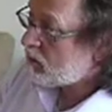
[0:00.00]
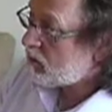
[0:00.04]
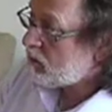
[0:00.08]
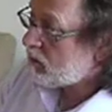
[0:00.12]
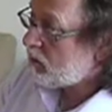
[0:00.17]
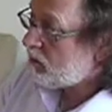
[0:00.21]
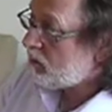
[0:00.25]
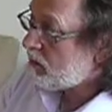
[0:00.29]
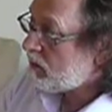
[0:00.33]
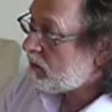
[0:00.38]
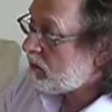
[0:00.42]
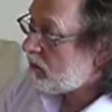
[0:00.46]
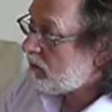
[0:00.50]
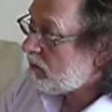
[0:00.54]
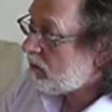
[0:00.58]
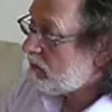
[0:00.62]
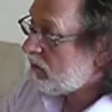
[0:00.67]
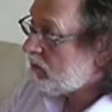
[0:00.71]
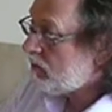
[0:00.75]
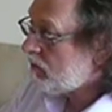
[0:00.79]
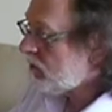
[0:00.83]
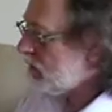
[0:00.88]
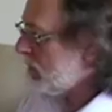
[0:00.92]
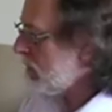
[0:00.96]
group.
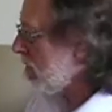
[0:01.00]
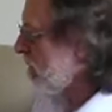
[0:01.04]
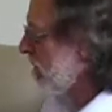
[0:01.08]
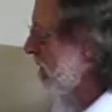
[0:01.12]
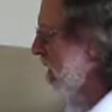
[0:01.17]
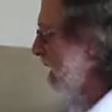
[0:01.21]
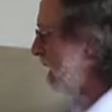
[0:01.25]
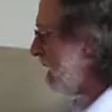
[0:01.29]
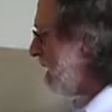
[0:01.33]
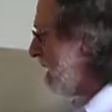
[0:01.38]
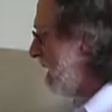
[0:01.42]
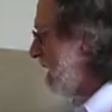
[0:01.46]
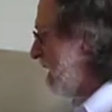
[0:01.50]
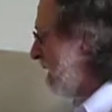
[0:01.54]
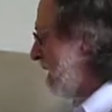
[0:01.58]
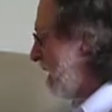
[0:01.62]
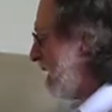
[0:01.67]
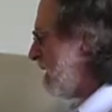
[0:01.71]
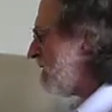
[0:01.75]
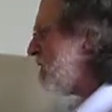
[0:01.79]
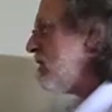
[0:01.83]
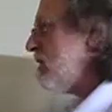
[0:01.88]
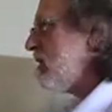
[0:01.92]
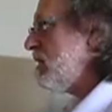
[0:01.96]
Okay,
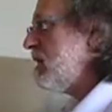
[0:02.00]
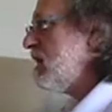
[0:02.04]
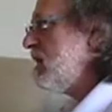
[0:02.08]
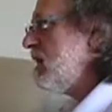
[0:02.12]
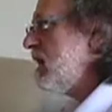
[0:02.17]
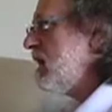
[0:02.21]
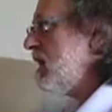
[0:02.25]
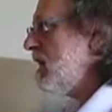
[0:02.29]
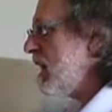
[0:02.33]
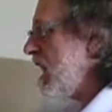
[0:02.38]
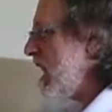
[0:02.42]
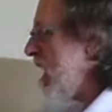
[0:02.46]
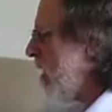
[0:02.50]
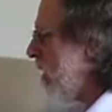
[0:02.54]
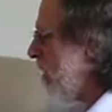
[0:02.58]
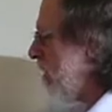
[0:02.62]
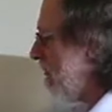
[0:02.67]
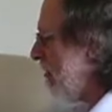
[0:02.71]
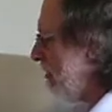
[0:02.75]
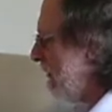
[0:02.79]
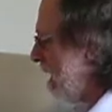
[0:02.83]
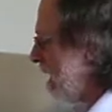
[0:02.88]
that's your key. Now,